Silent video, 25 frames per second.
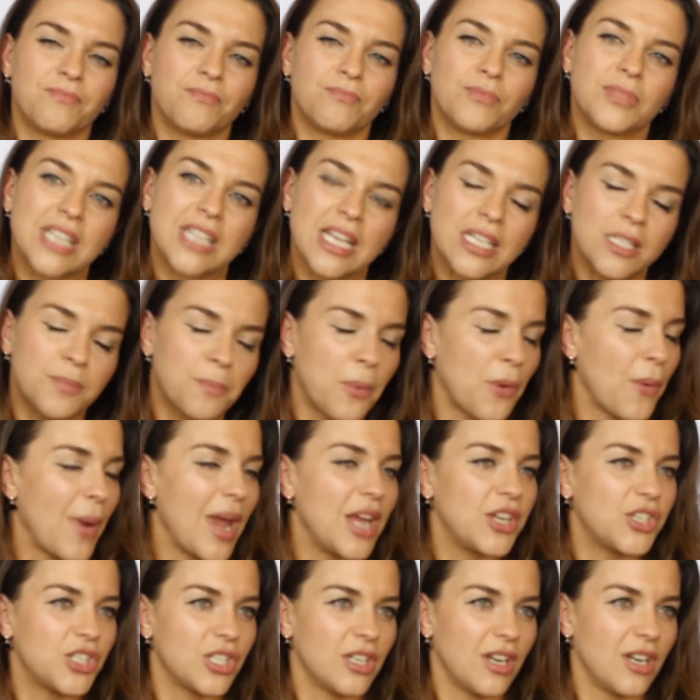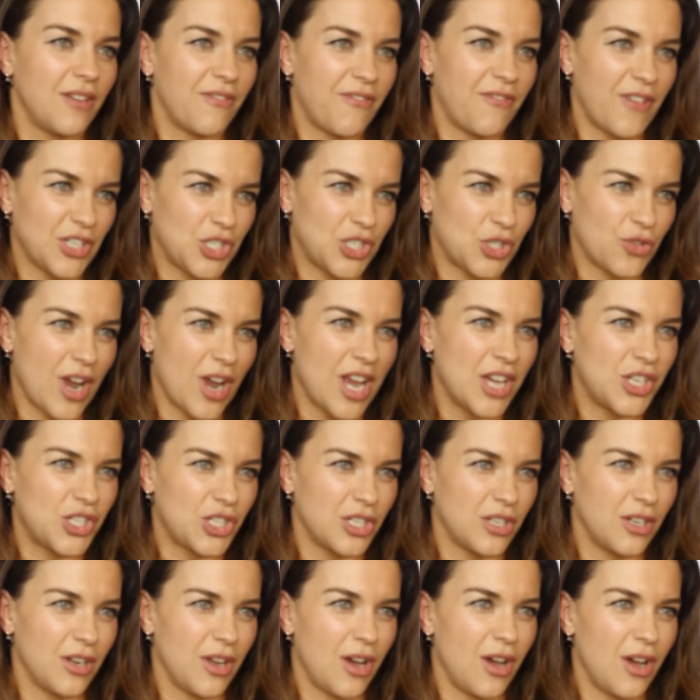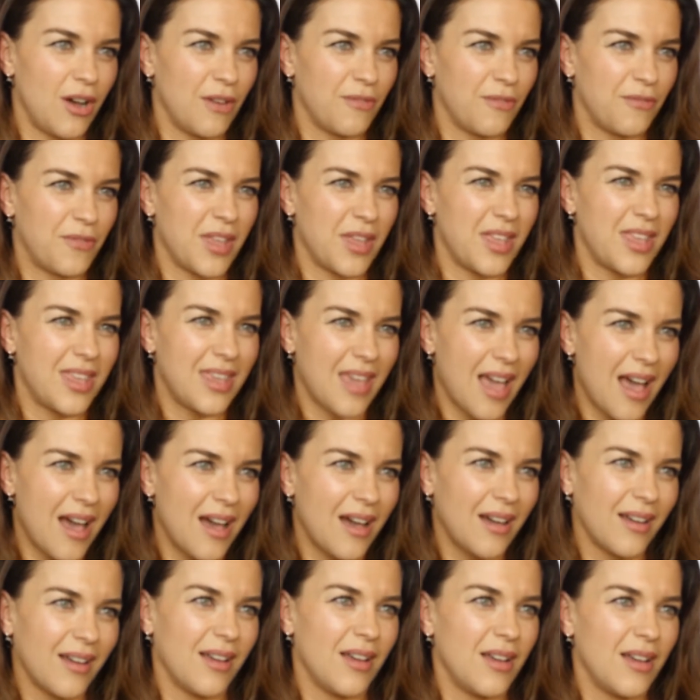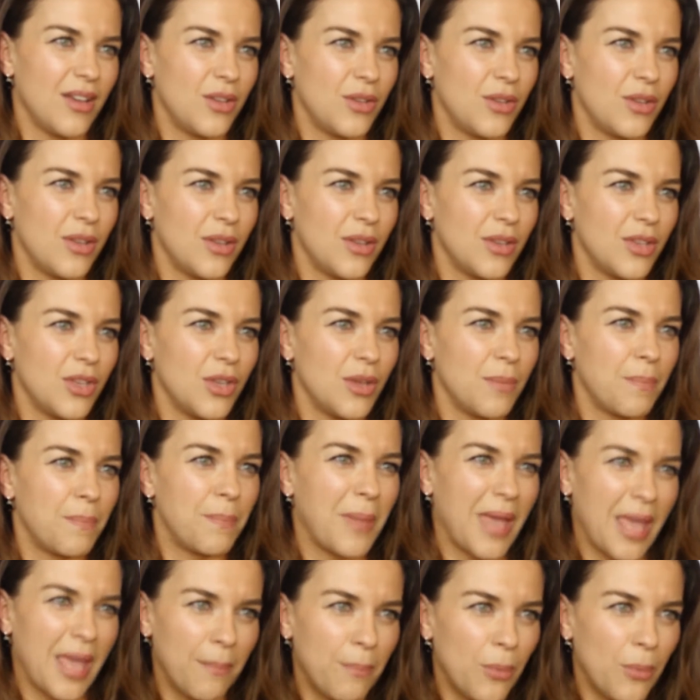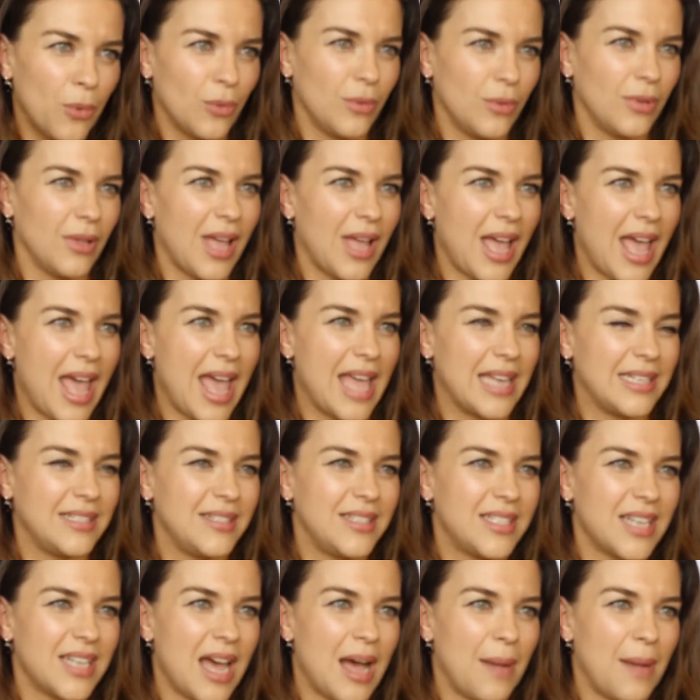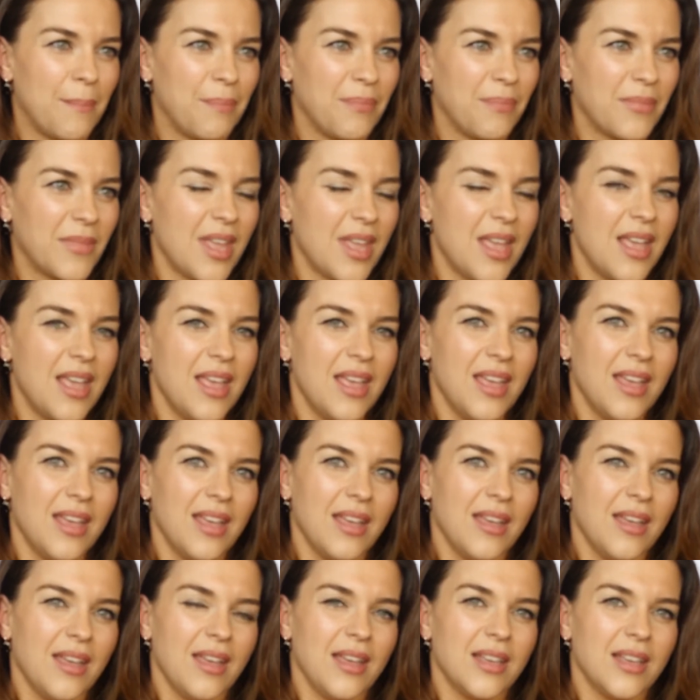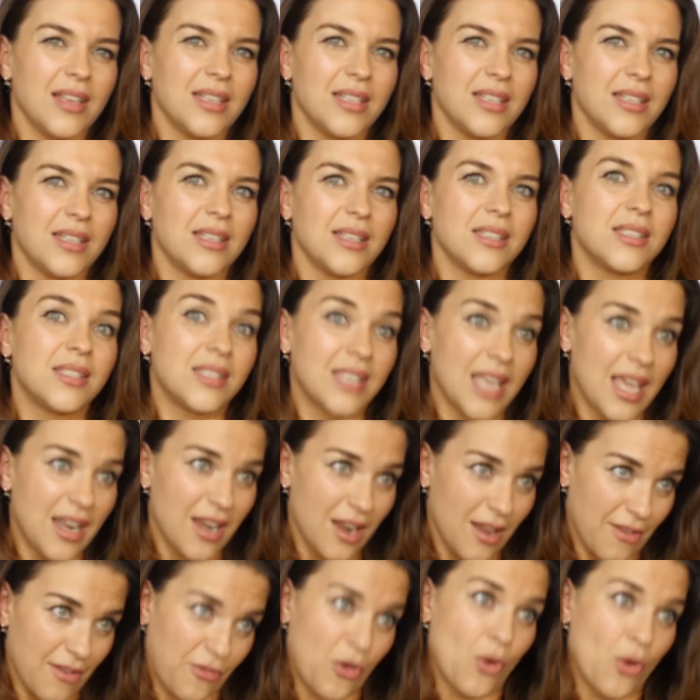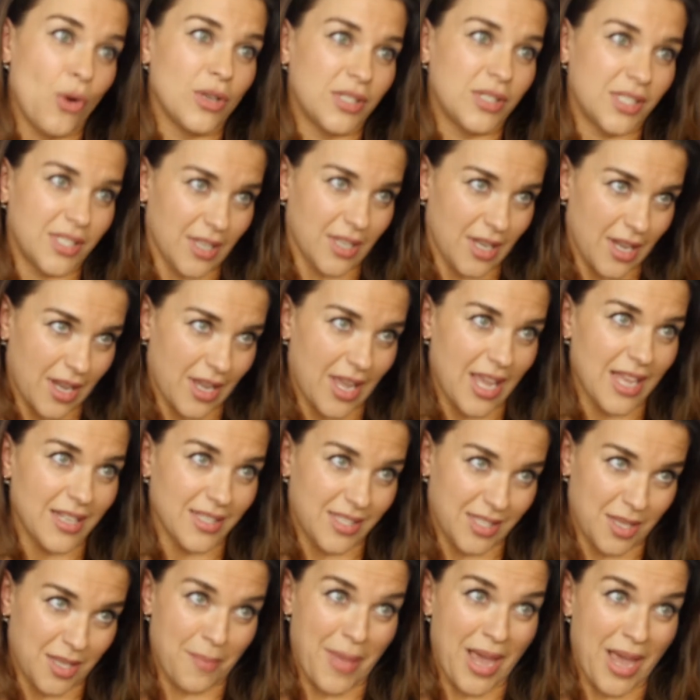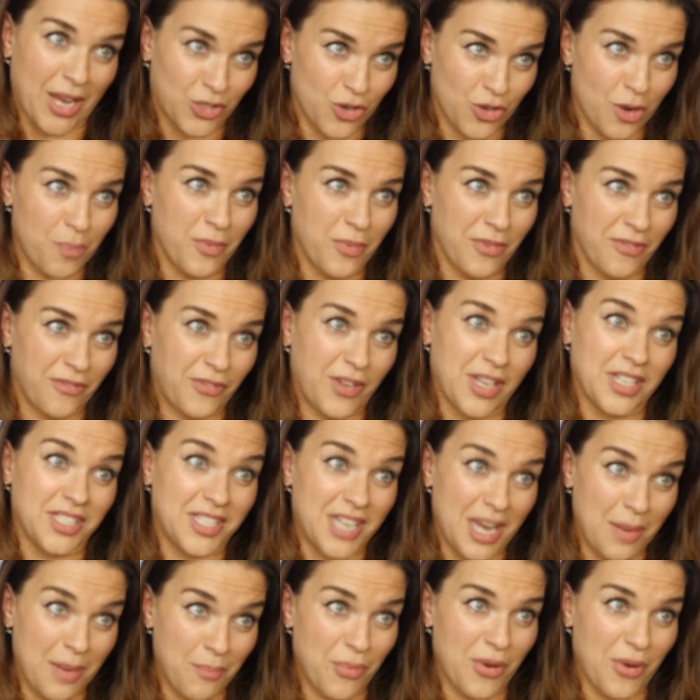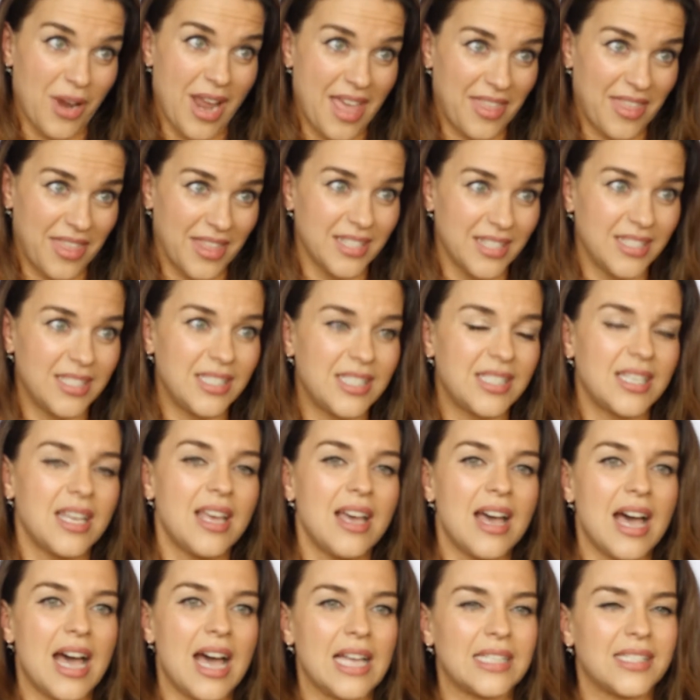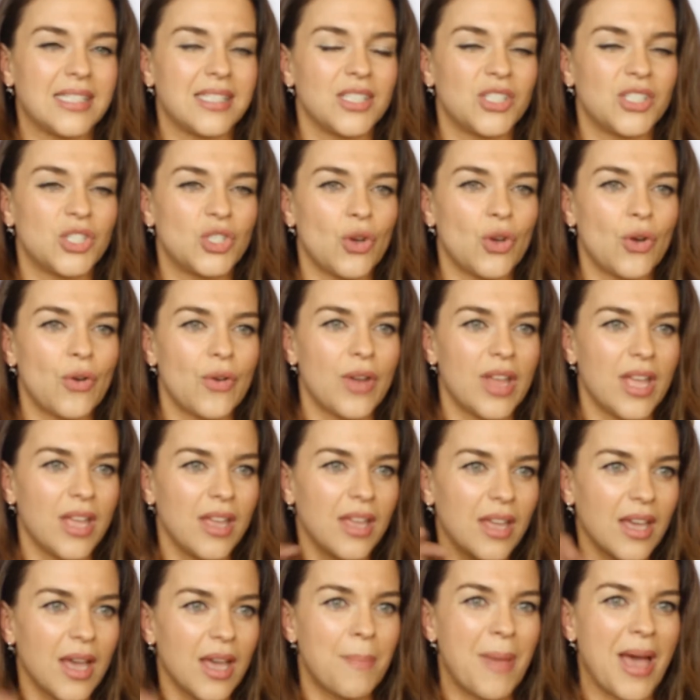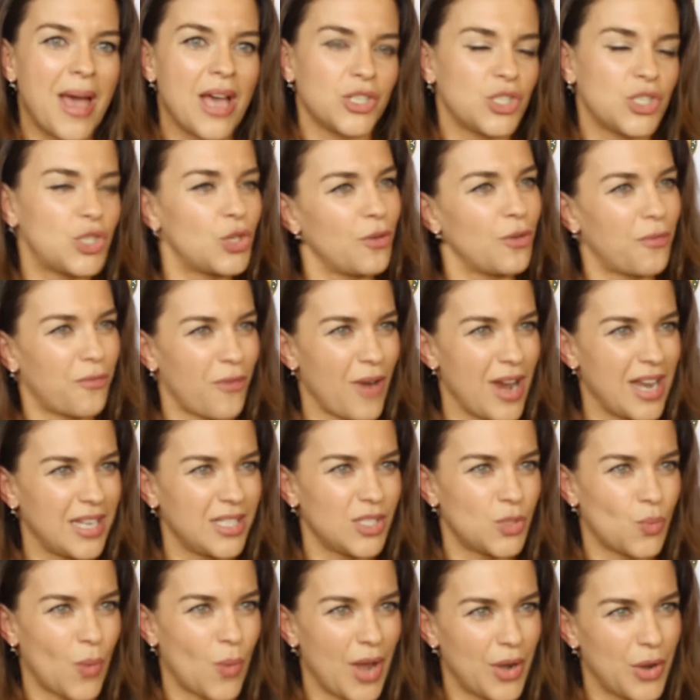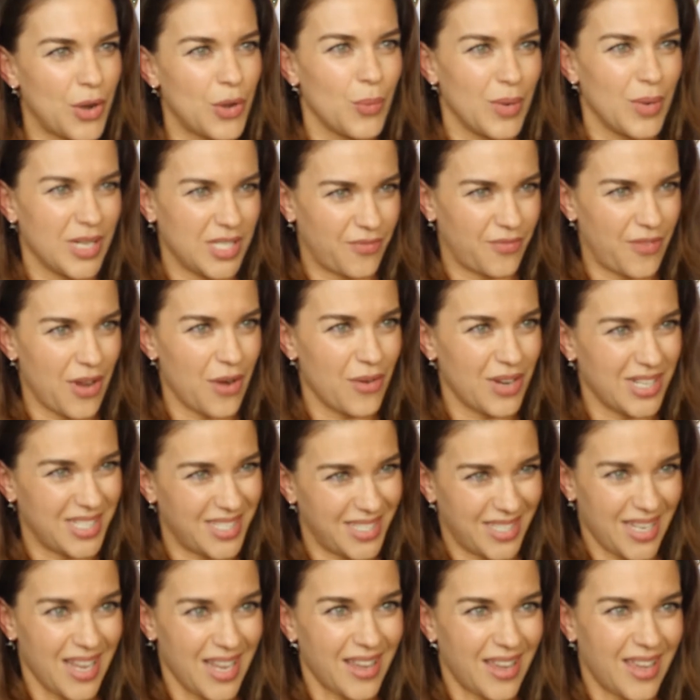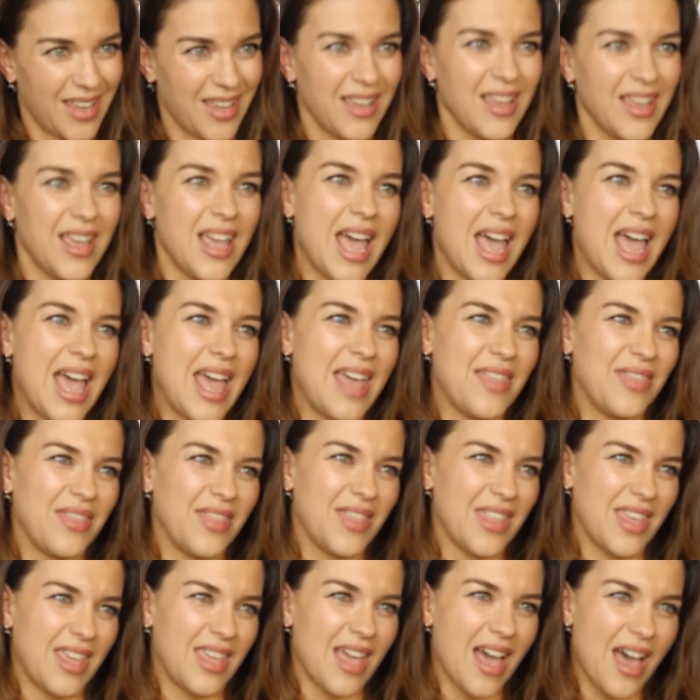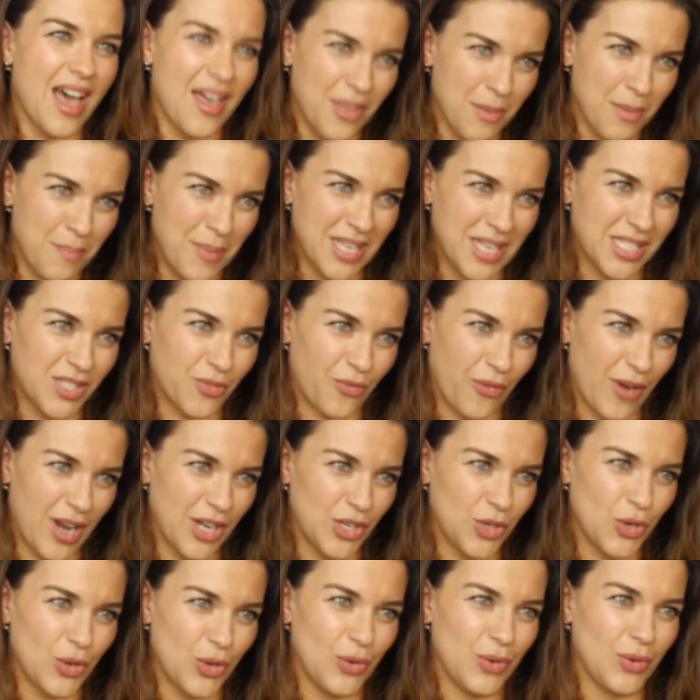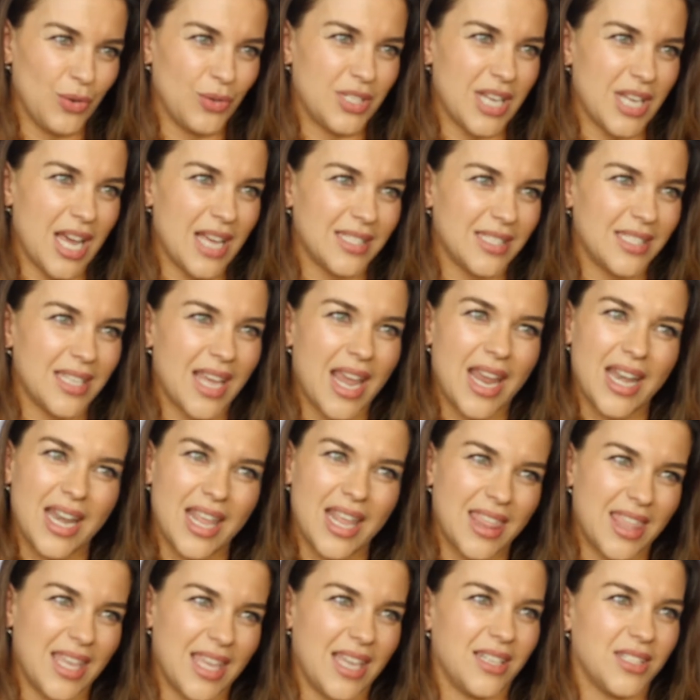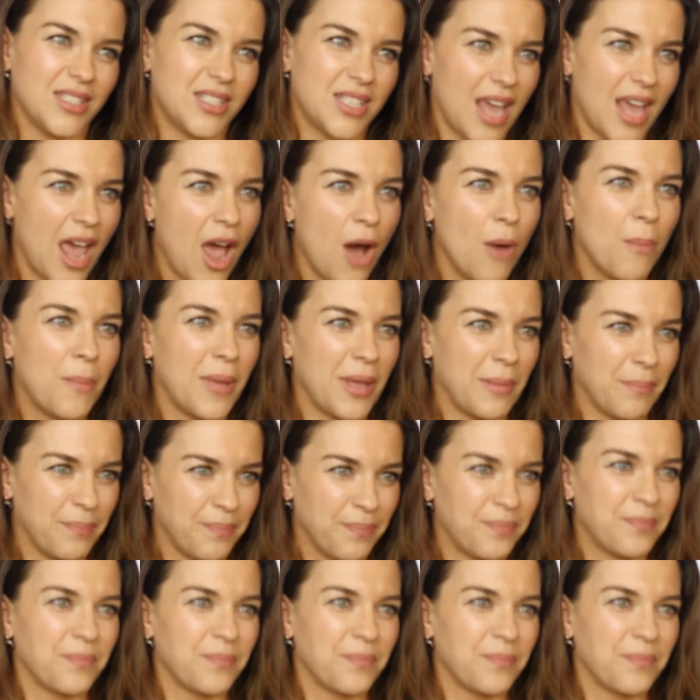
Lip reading: desperation and frustration of young people and set, of course, against the backdrop of contemporary Athens. It's a story about two friends, one who is very sick and the other best friend who does anything to help him.